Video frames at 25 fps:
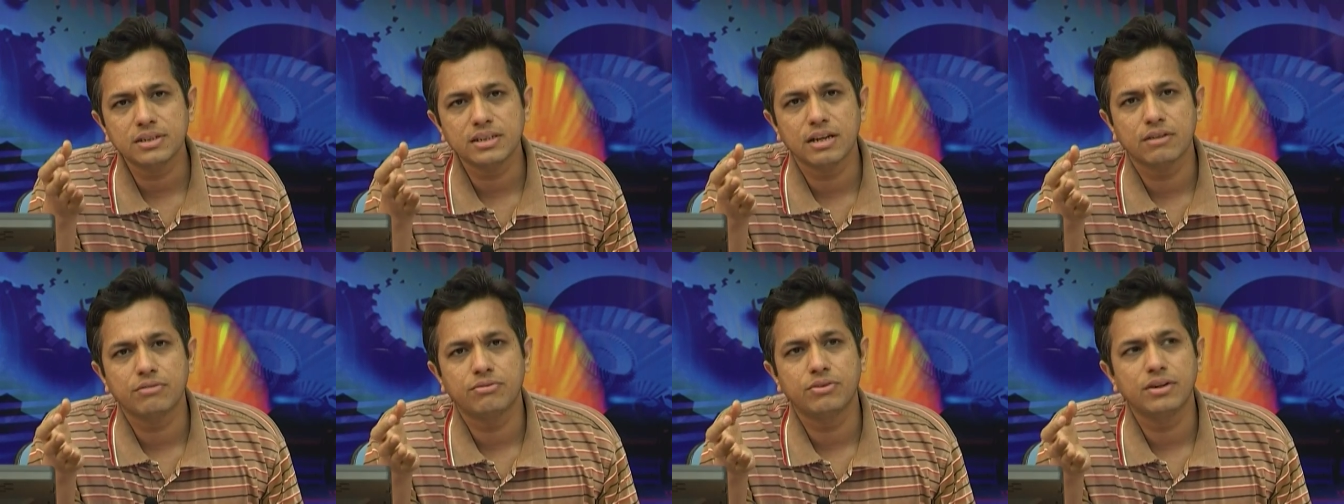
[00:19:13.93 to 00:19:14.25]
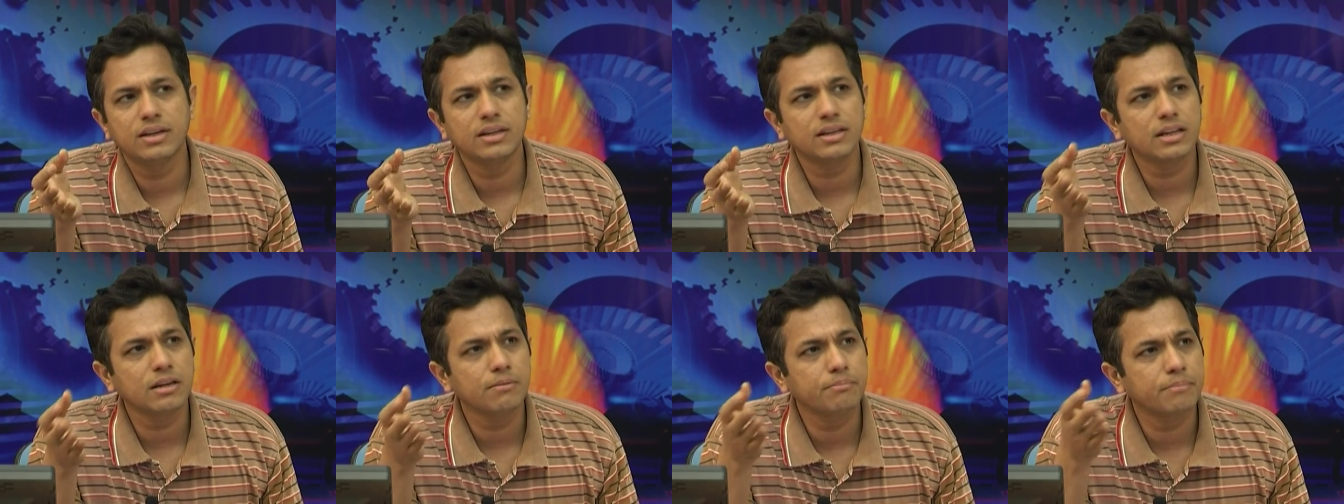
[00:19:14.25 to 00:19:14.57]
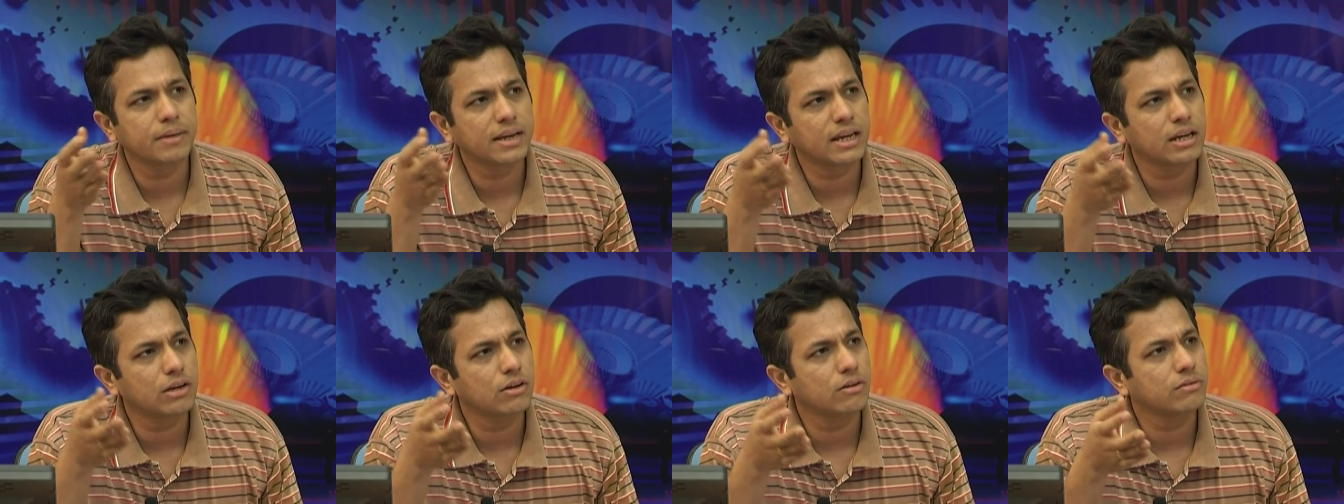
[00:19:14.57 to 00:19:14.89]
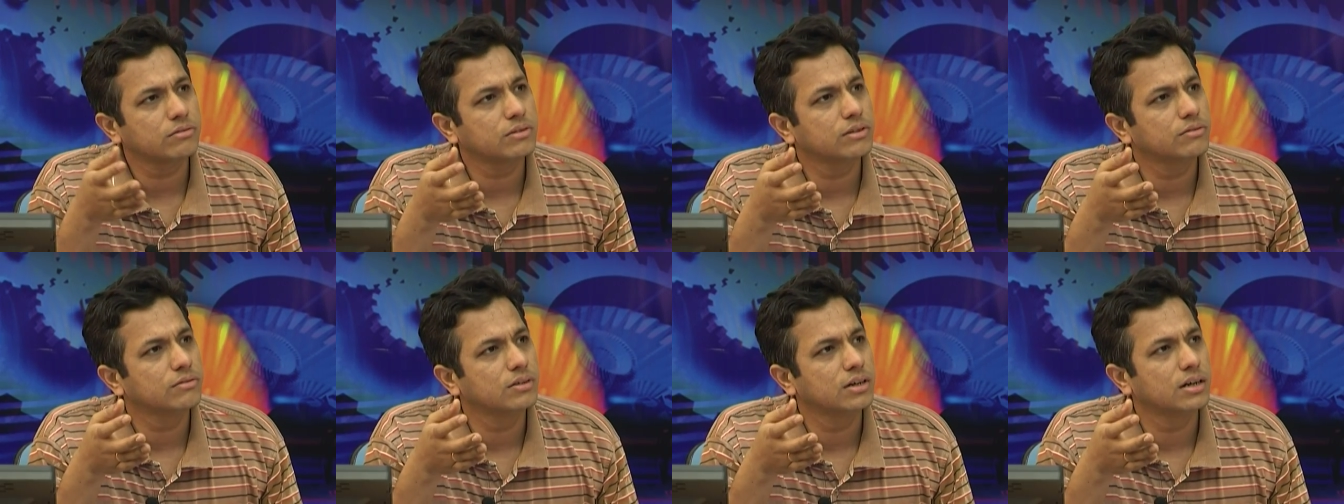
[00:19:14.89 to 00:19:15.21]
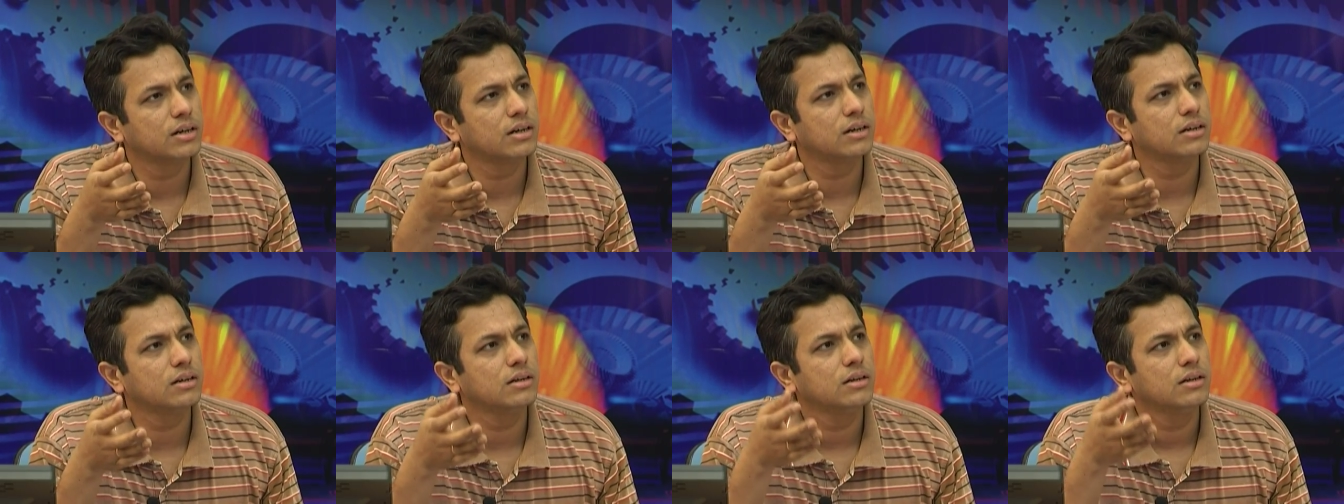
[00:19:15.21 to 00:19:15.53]
effort in beginning of the
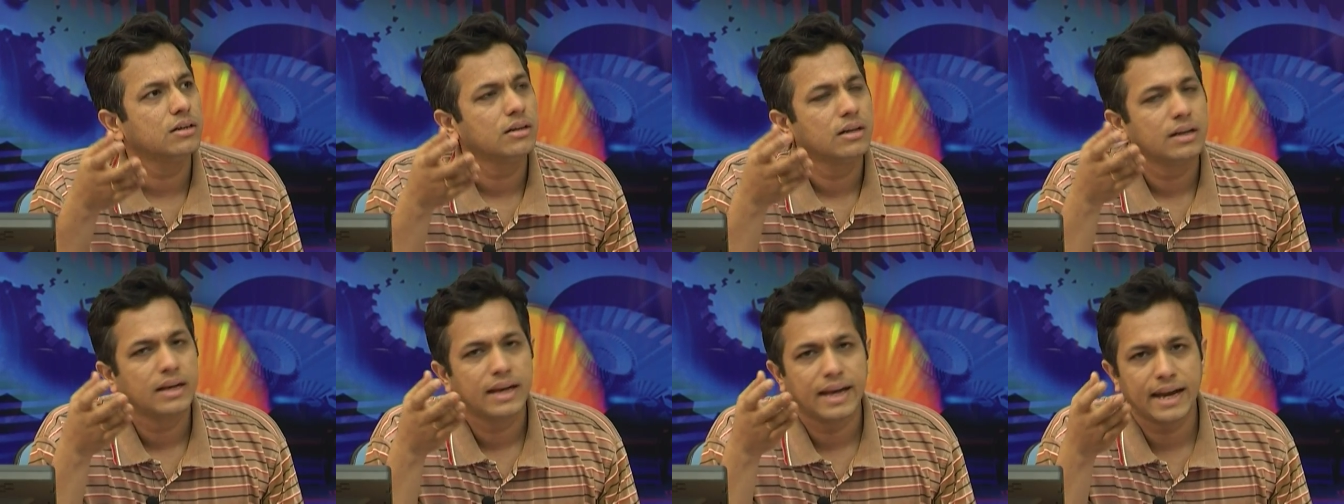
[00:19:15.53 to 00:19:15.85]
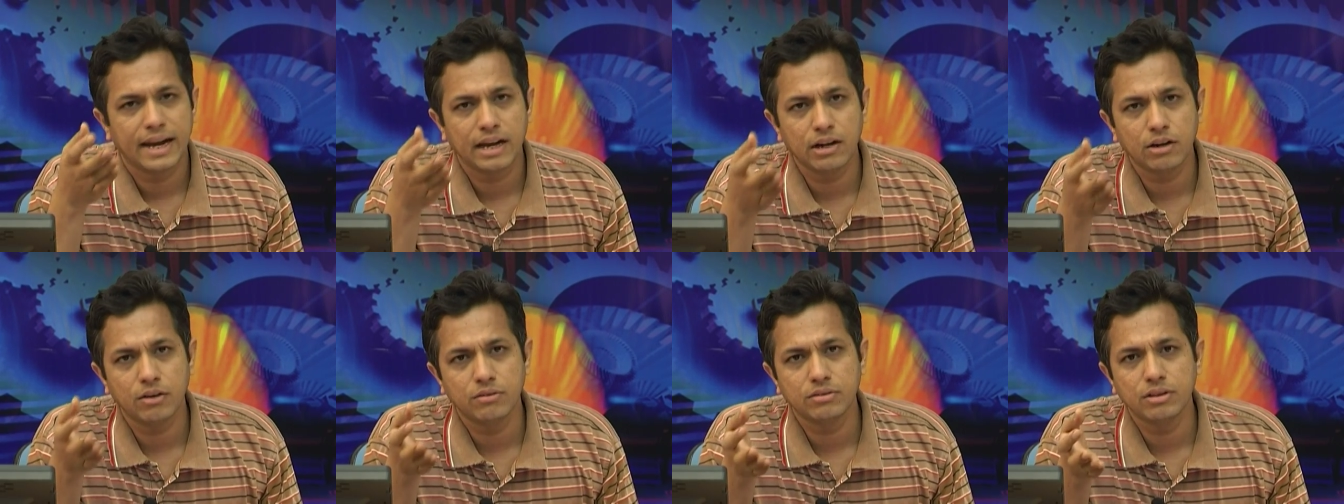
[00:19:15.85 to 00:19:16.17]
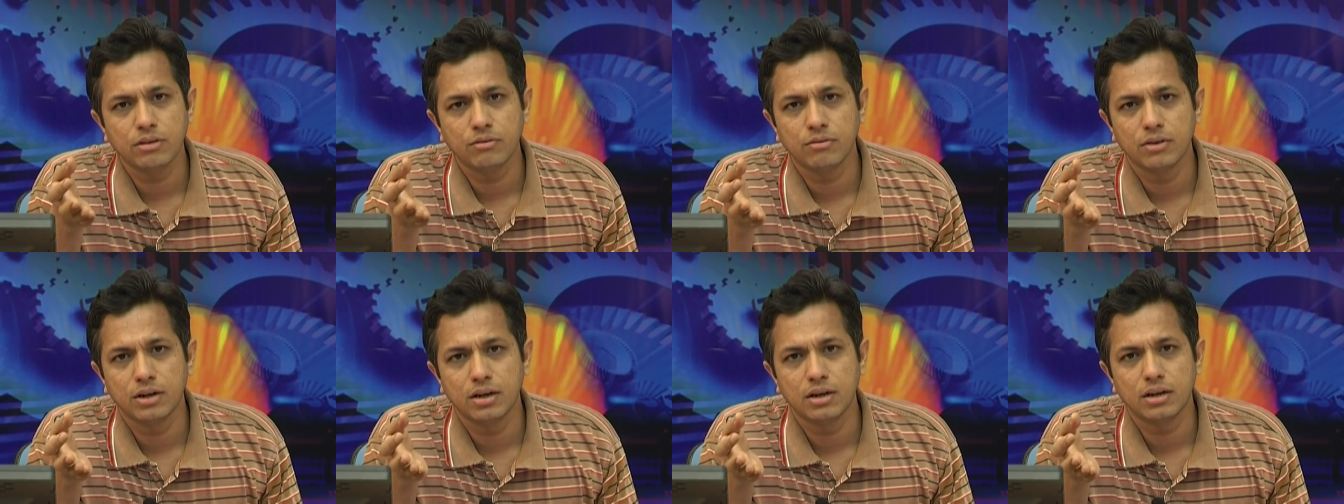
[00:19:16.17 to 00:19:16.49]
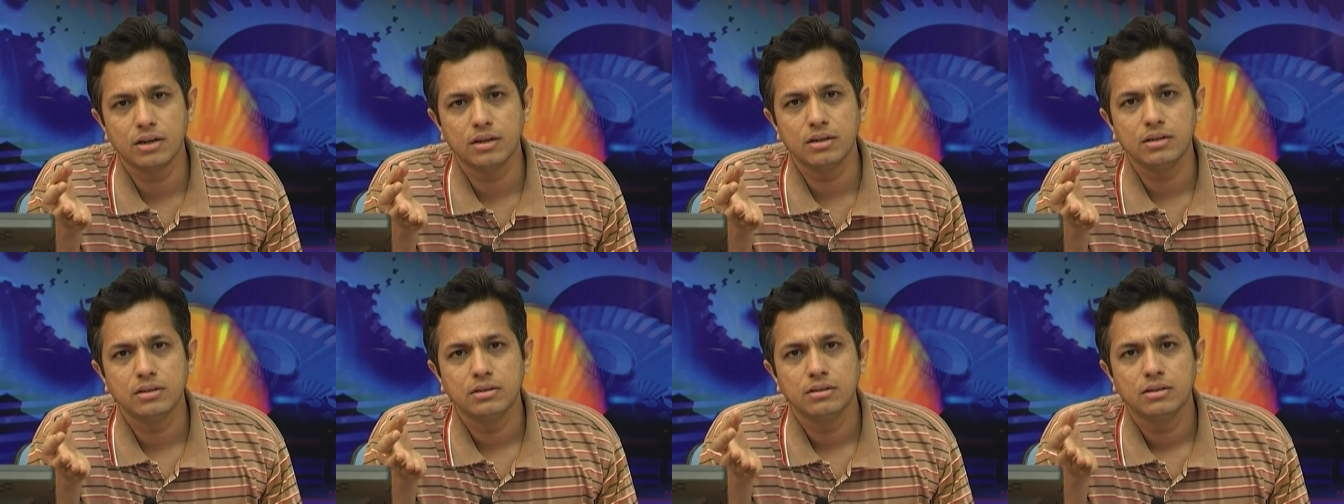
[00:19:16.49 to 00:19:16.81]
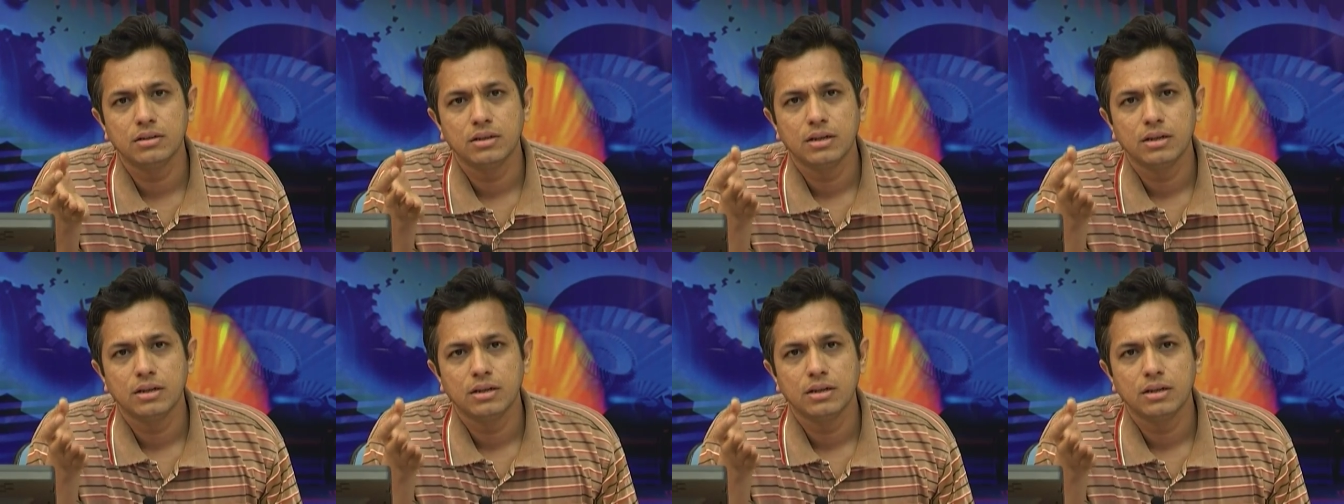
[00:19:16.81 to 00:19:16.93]
word, end of the word,